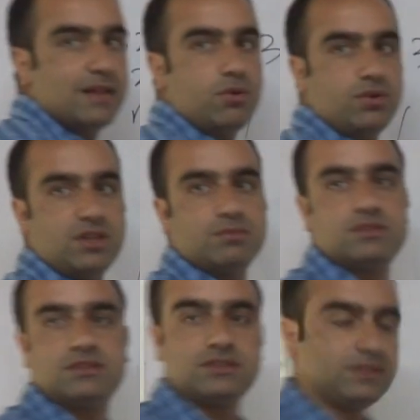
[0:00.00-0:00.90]
about him,
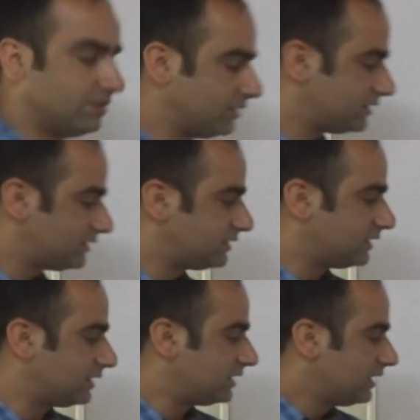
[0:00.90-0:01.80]
this
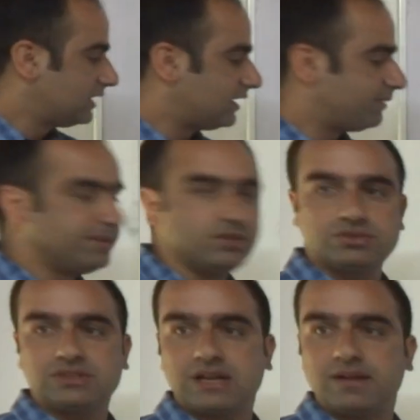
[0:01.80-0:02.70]

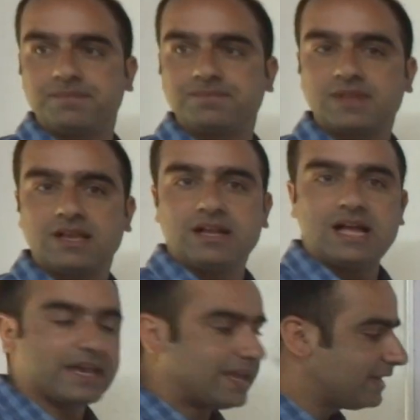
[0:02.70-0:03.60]
Bindusara.
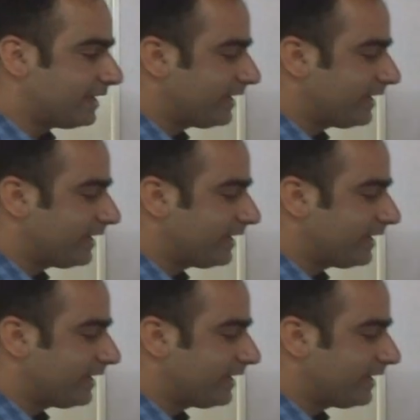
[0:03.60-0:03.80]
Again,